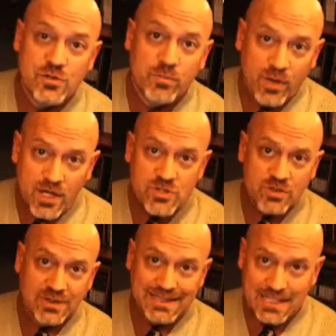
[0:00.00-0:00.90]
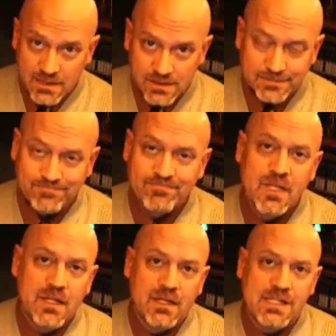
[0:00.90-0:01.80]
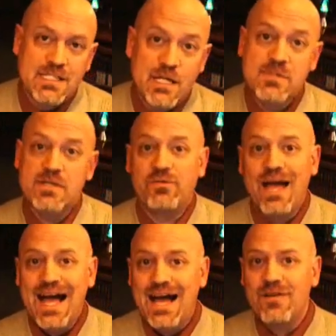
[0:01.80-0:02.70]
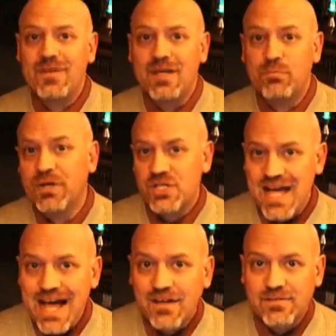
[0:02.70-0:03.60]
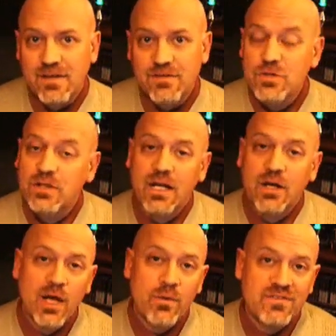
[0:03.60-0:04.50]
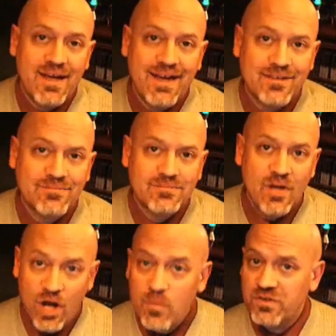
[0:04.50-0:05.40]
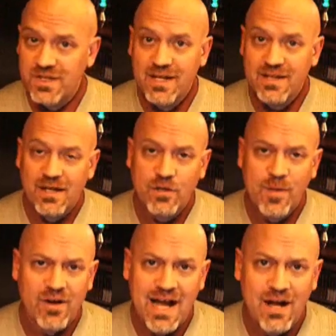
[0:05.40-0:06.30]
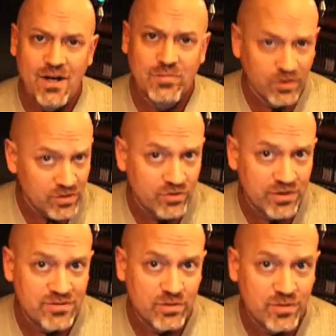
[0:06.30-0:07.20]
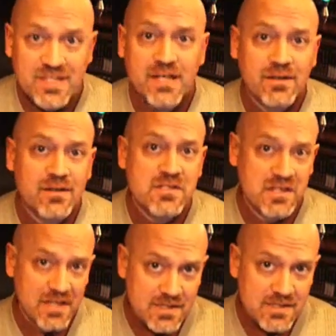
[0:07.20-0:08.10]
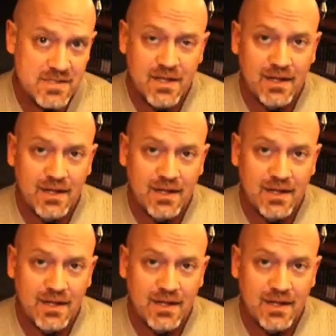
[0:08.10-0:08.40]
Brazier in London, it seems that if you have a British accent, you can get away with saying almost anything, no matter how ludicrous or ridiculous it is,